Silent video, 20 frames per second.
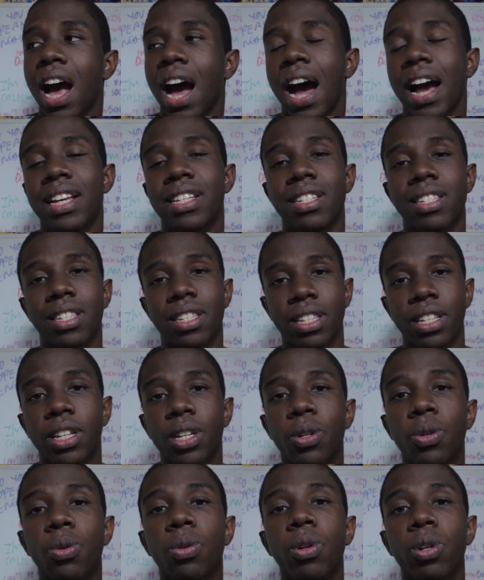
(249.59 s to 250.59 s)
I
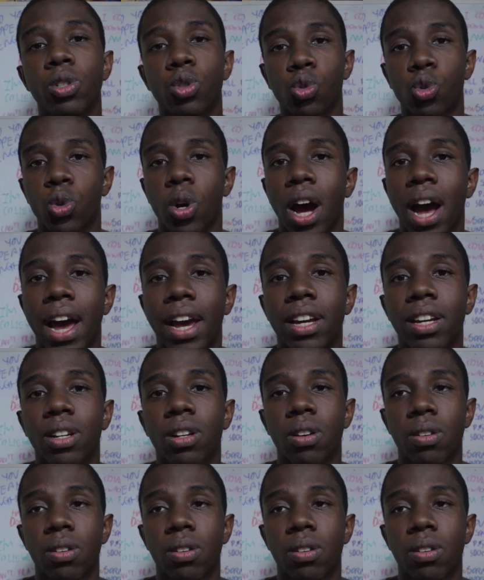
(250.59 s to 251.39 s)
still try